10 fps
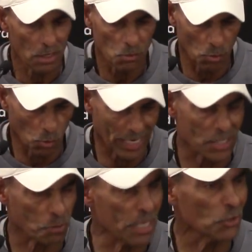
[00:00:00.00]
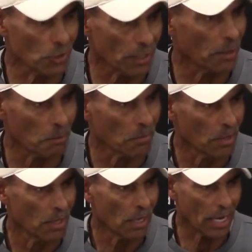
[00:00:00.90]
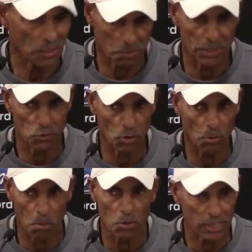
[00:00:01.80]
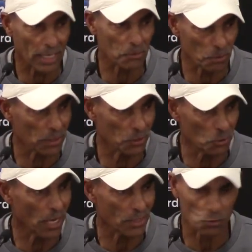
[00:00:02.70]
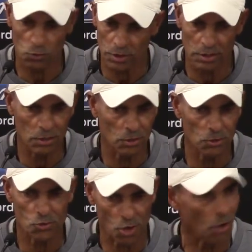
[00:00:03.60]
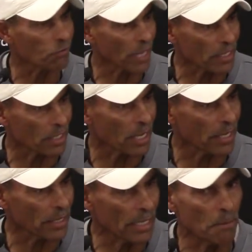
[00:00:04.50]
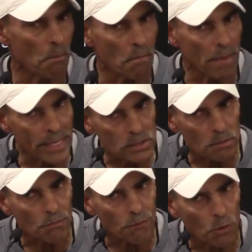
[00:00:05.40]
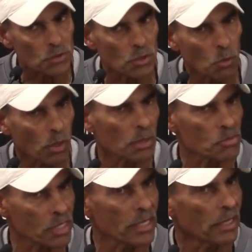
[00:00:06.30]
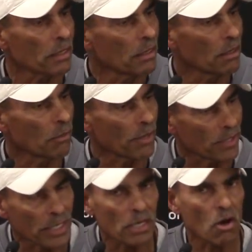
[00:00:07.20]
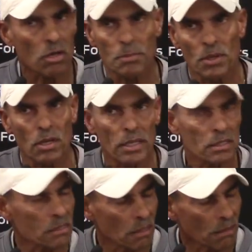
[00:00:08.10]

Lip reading: But when I speak to them, I speak to them almost like I'm speaking to you guys, real soft kind of like. And it makes them focus on what I'm saying rather than get caught up in all that other stuff.